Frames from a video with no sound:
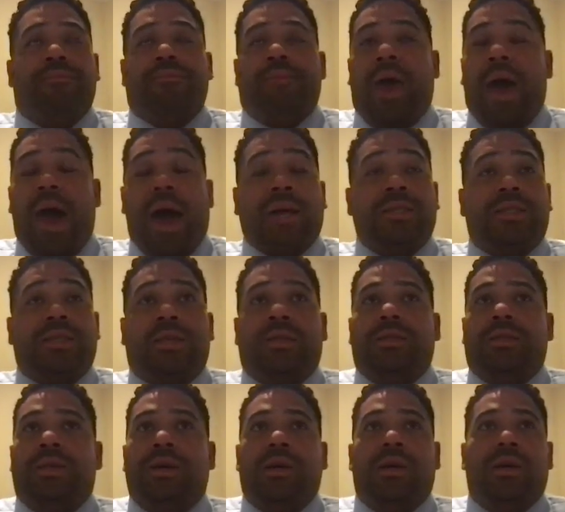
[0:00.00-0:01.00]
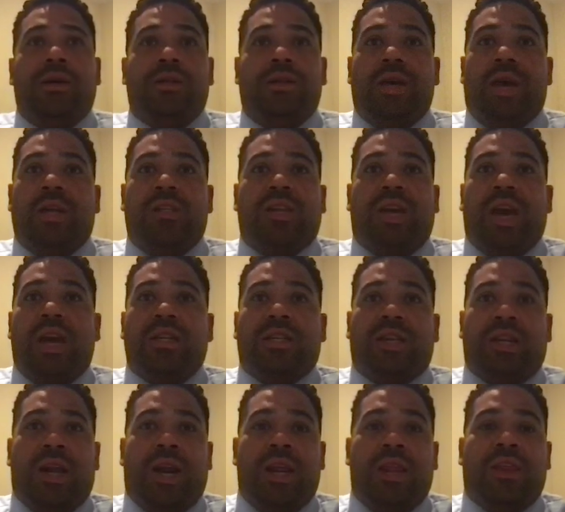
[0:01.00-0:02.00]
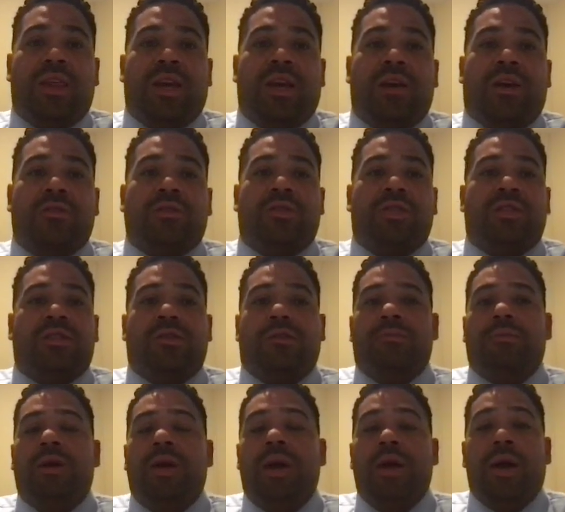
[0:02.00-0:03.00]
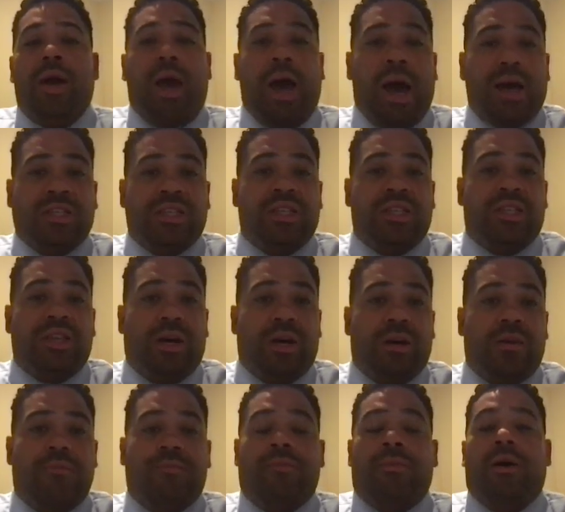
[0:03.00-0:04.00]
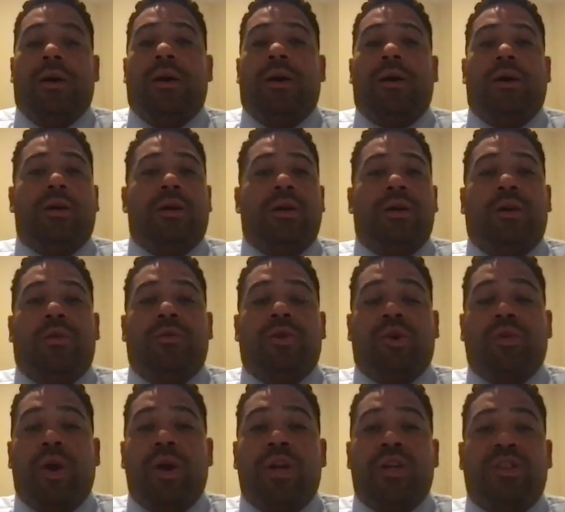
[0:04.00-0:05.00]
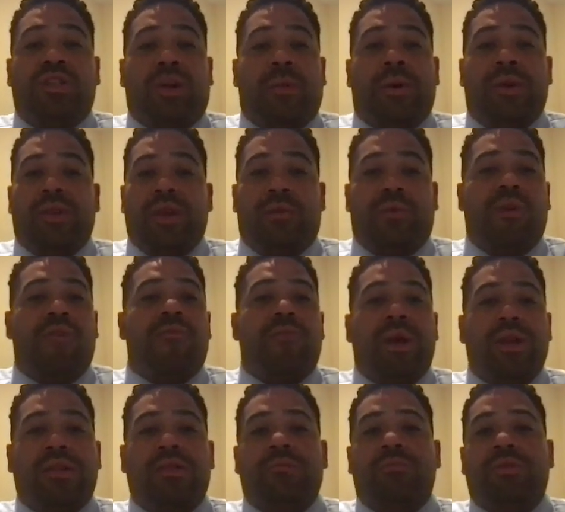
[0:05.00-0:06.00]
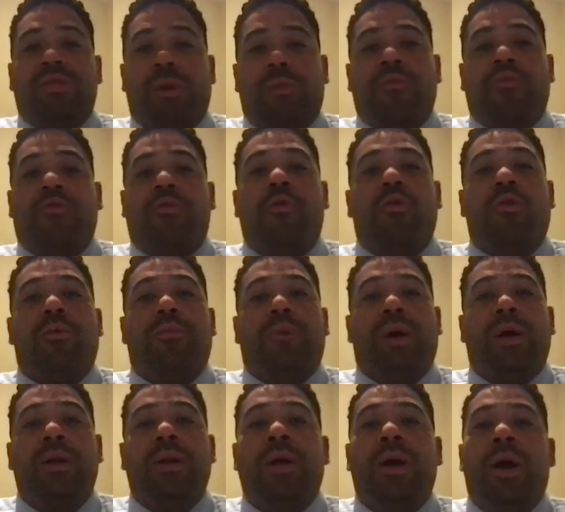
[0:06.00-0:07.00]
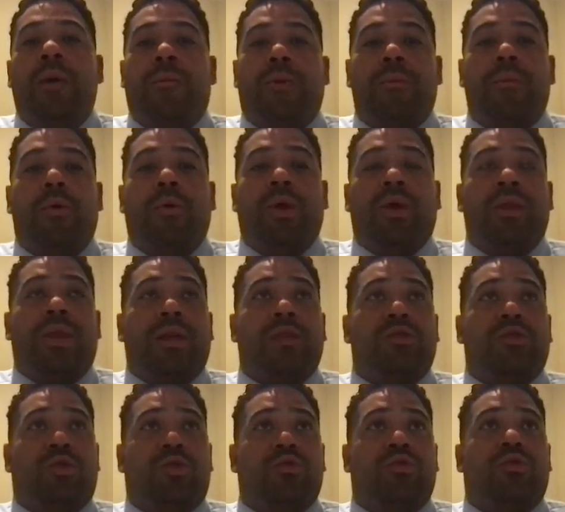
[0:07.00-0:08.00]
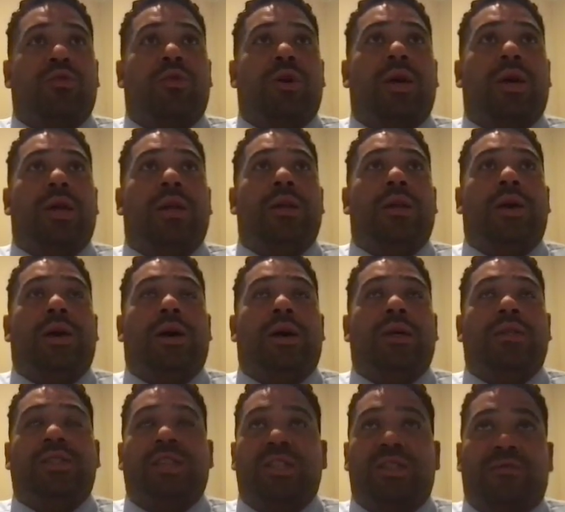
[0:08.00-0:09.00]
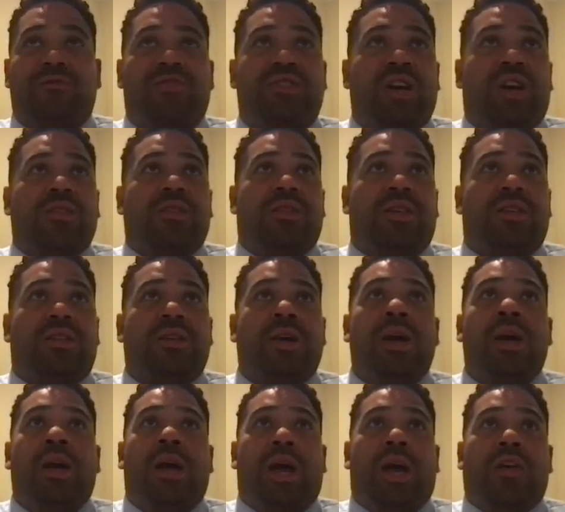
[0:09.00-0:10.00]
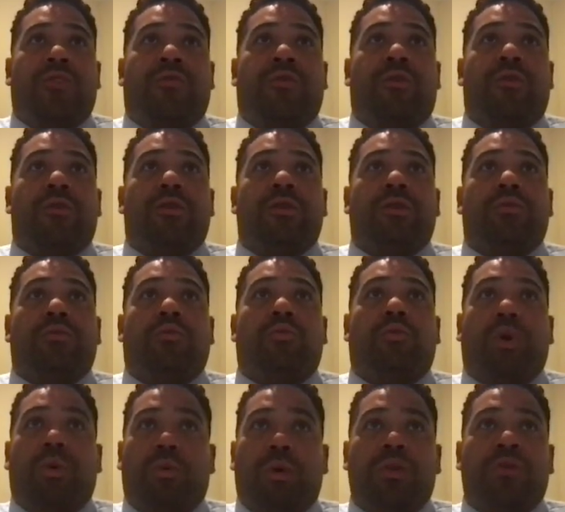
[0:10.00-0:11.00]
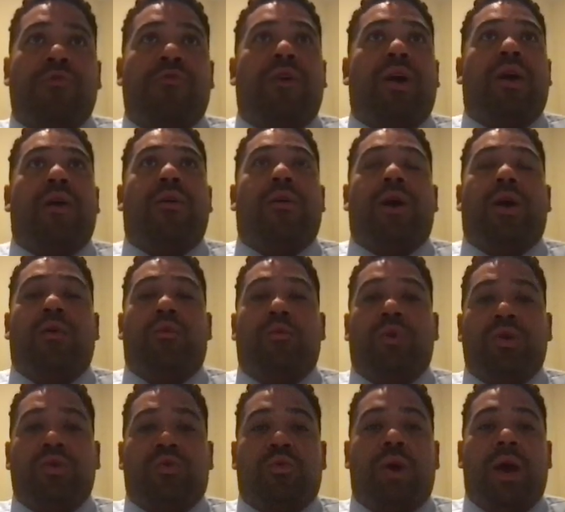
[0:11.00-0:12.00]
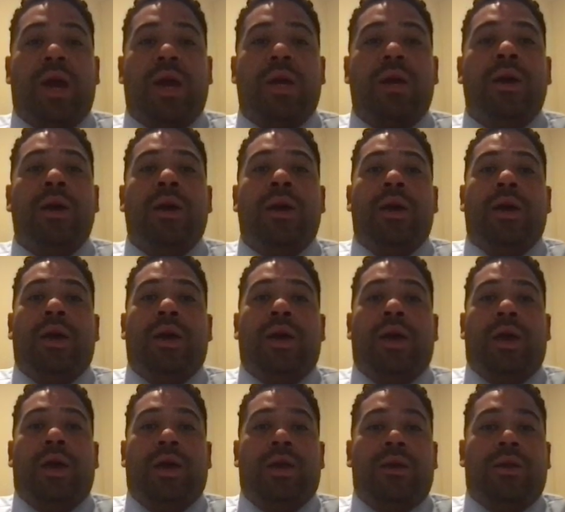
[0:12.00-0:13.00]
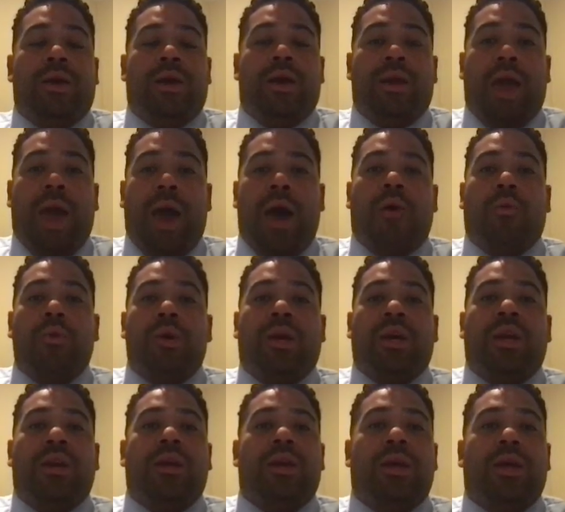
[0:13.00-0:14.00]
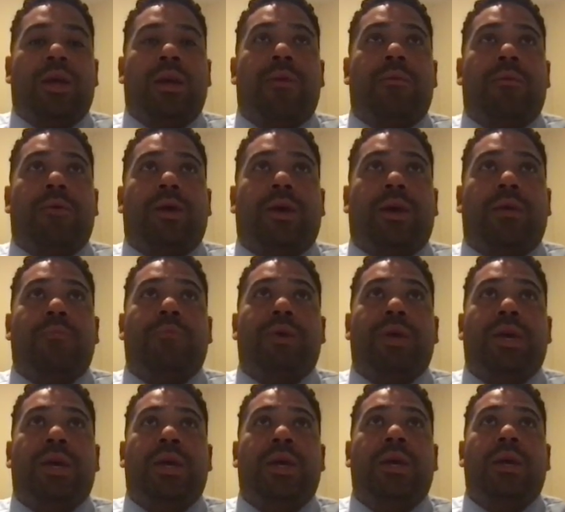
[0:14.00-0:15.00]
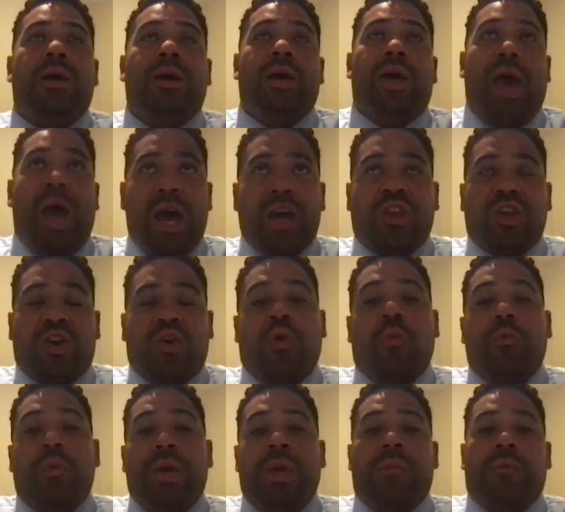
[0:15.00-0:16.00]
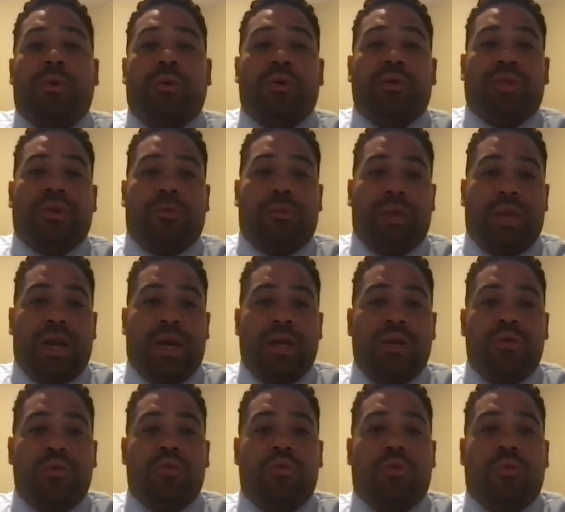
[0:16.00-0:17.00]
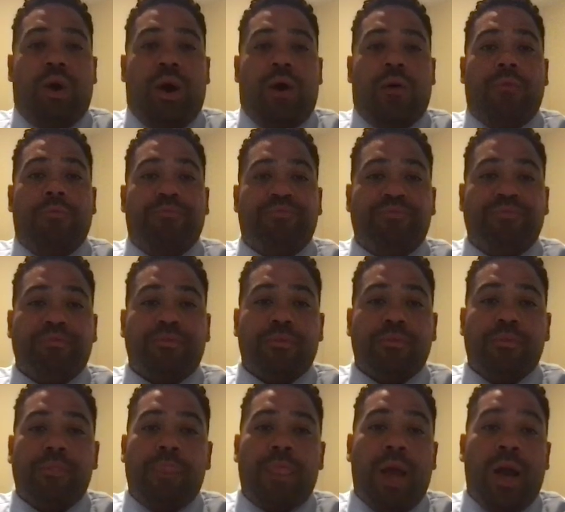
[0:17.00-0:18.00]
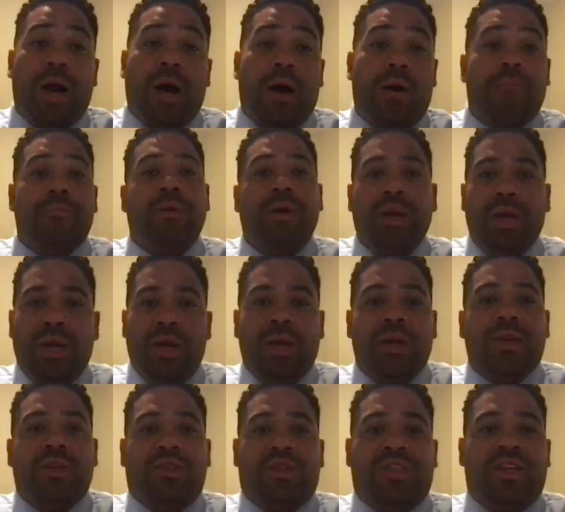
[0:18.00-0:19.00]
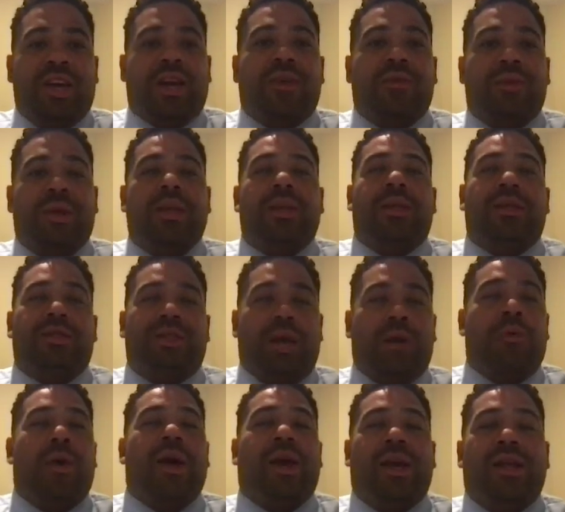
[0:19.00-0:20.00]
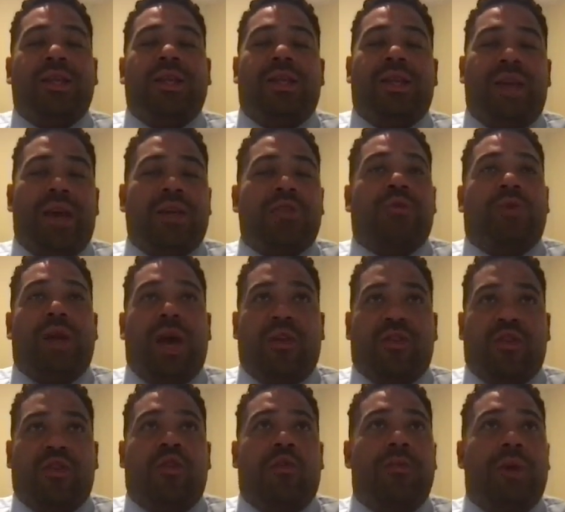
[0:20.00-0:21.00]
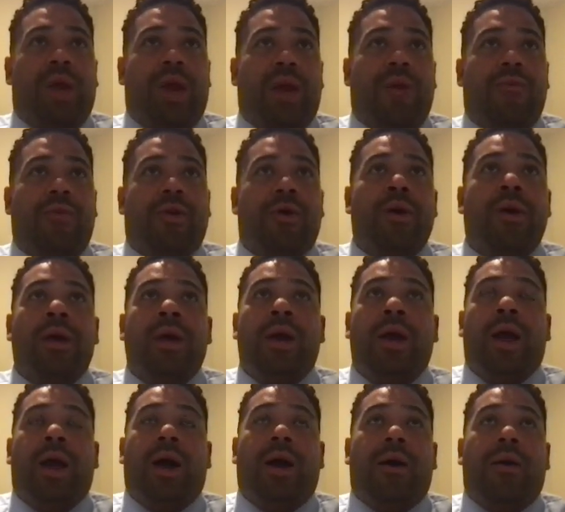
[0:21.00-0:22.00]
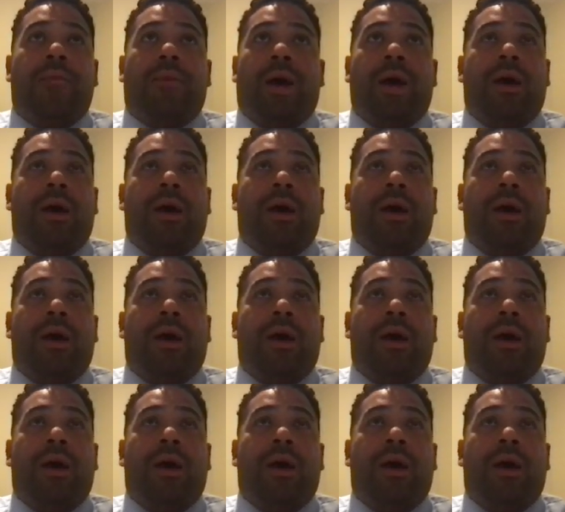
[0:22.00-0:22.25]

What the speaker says: access to education. And I think our system hasn't done the greatest job. I think we've made some steps forward, but promoting that social and sense of justice as far as what's fair and what's right, and how we can be ethical people is something that I do well. Um, segueing into the next one, ethical behavior. I